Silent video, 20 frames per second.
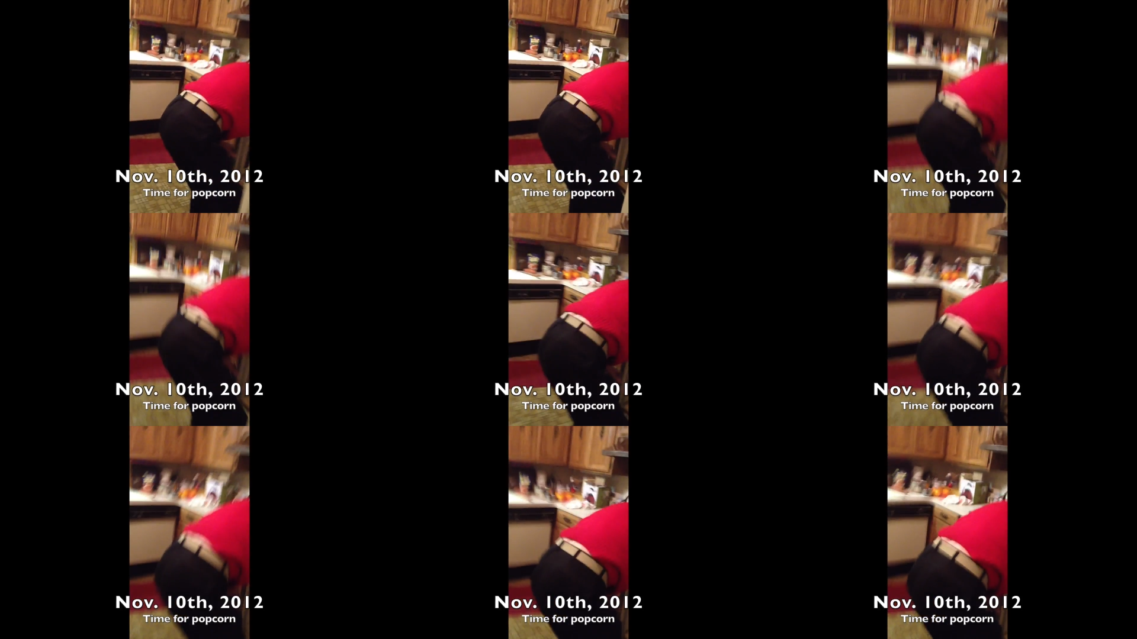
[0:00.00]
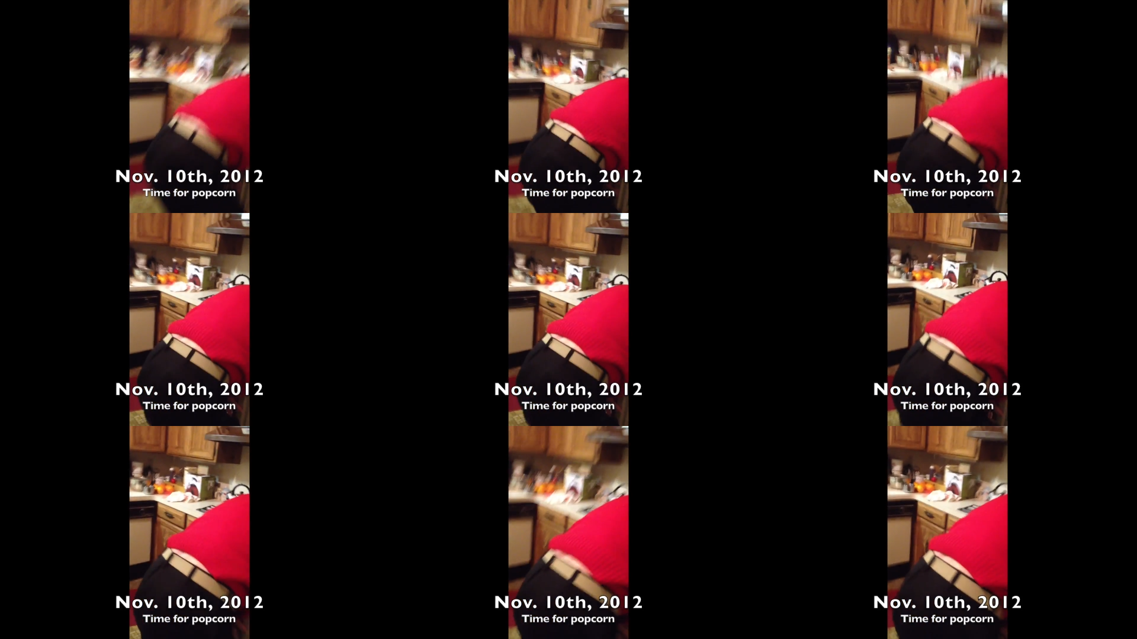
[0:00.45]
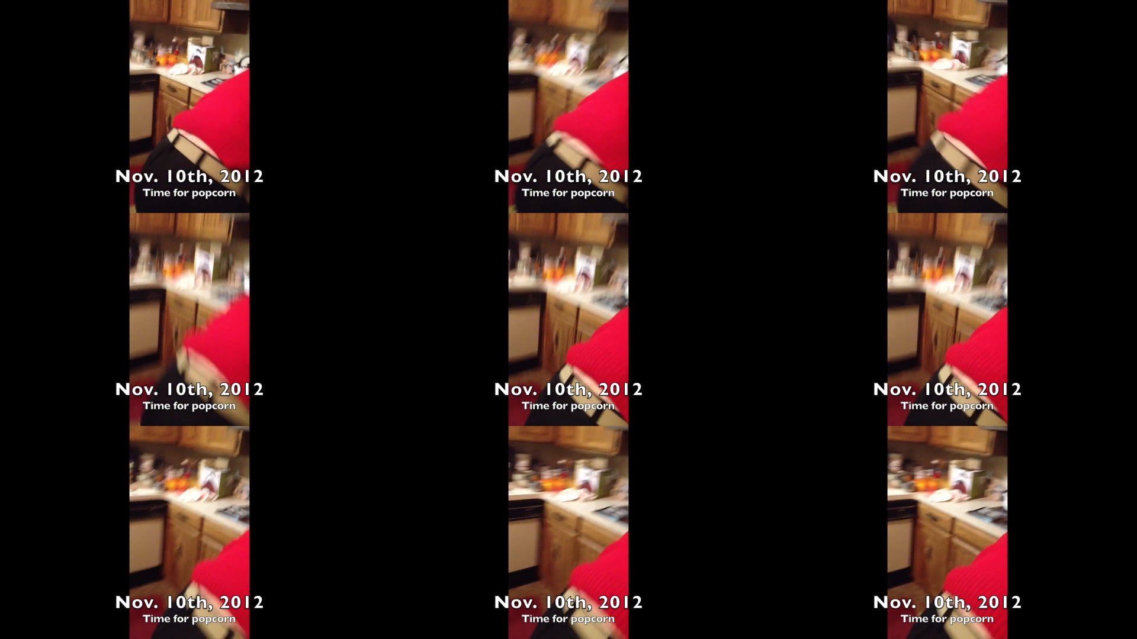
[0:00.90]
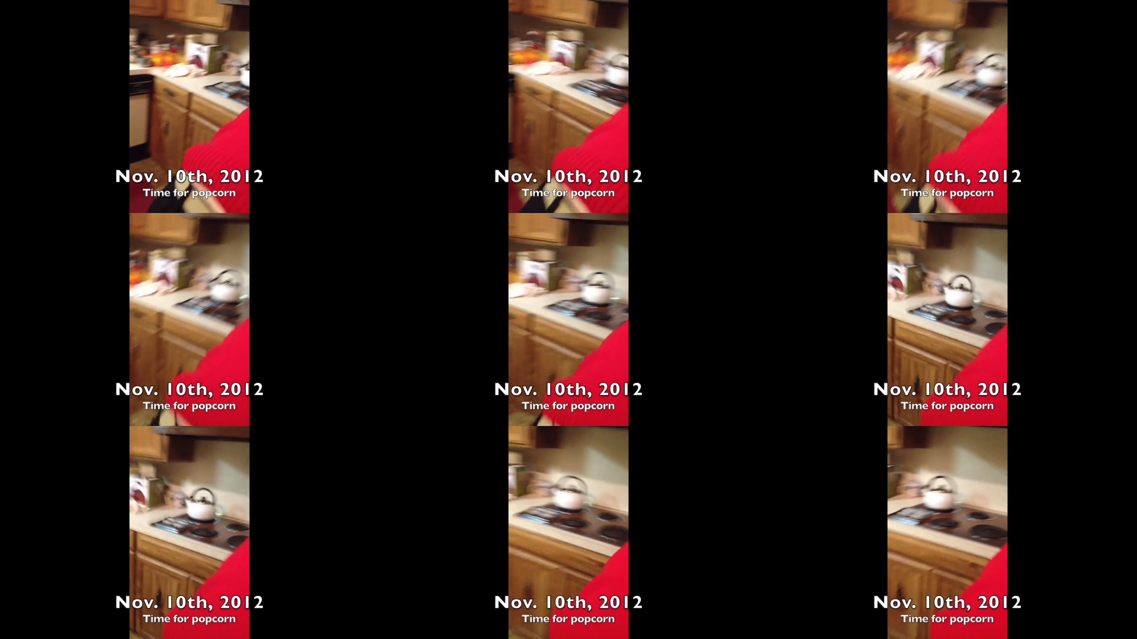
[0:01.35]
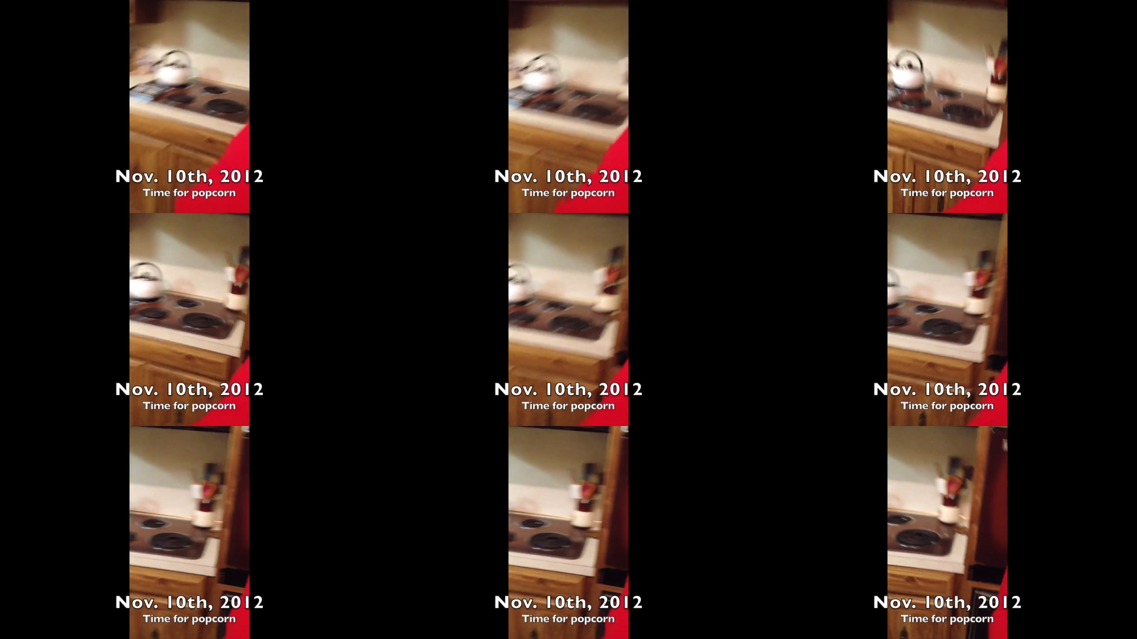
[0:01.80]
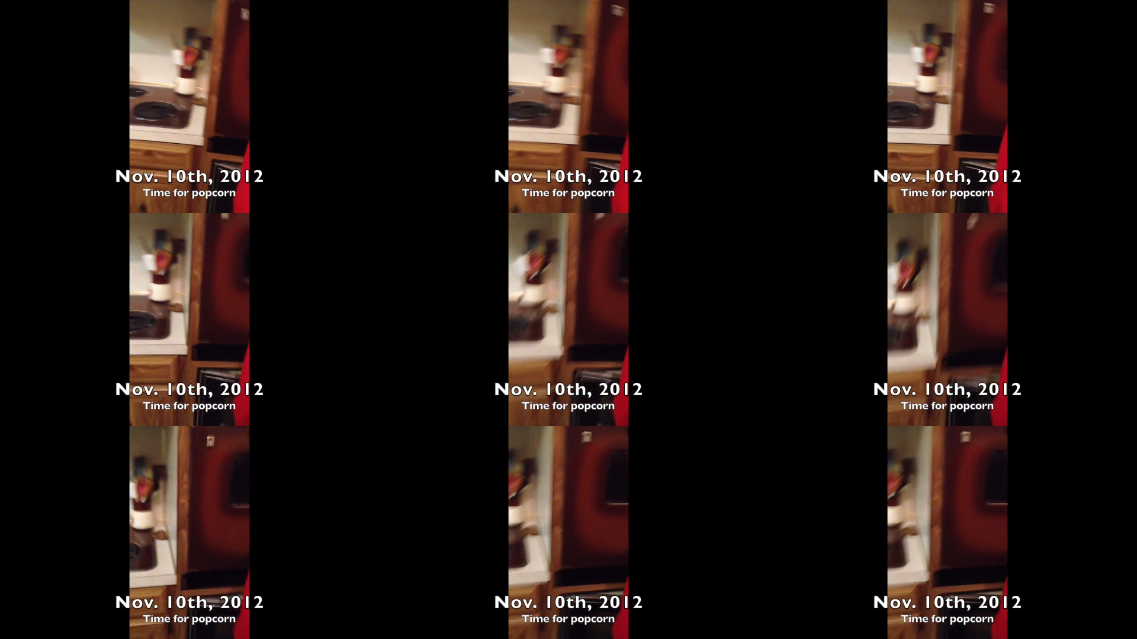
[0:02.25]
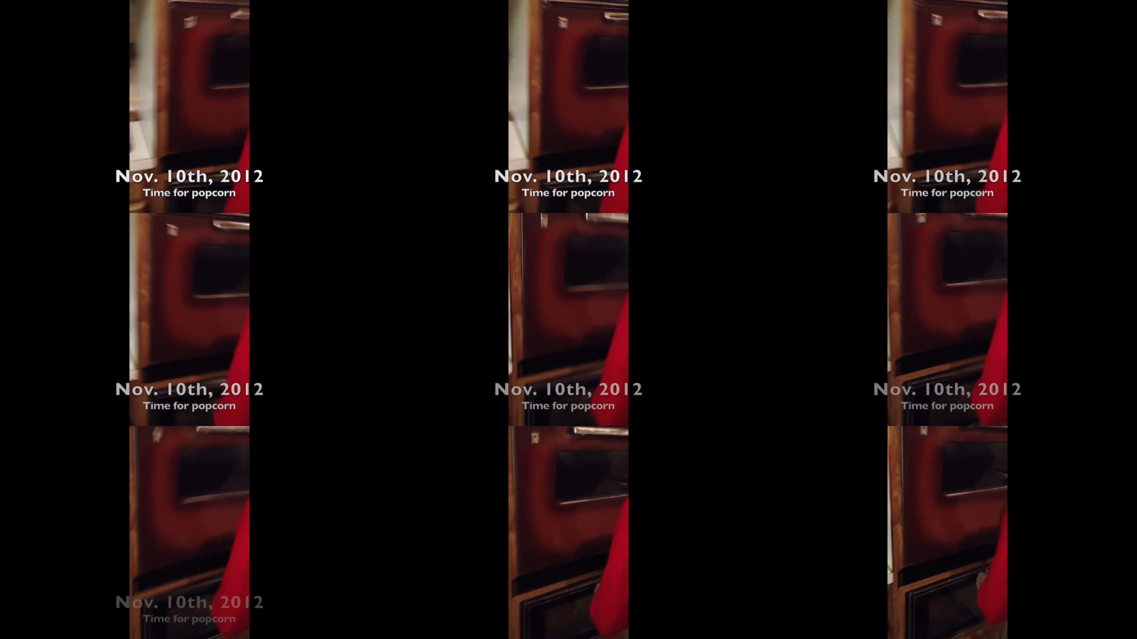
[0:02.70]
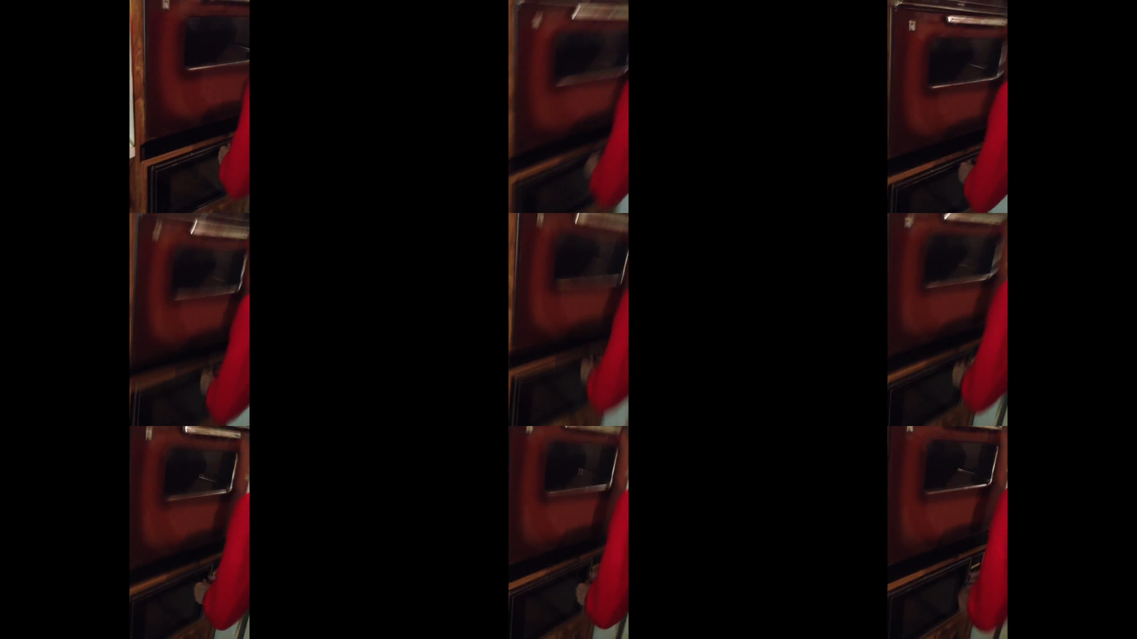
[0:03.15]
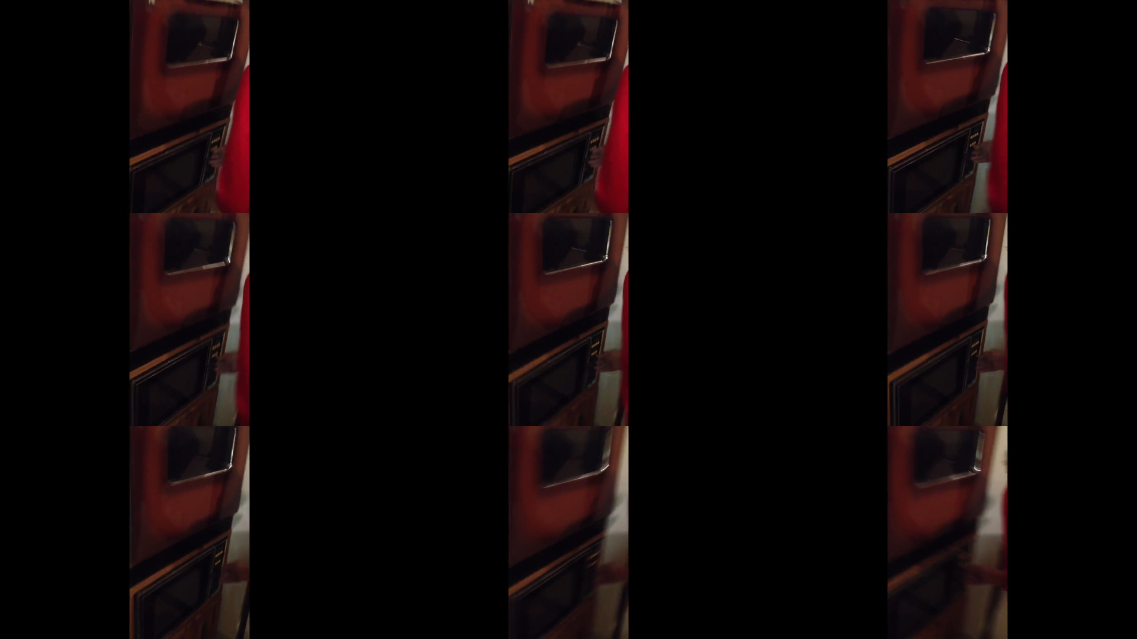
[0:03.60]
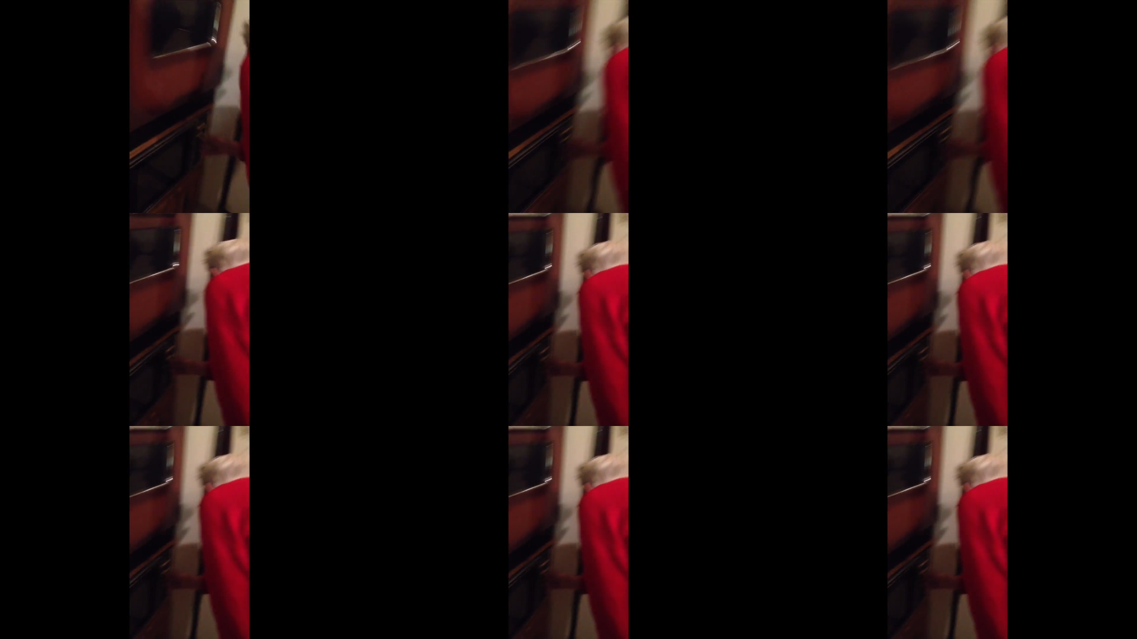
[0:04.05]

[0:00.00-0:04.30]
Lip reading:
[unreadable: no face in view]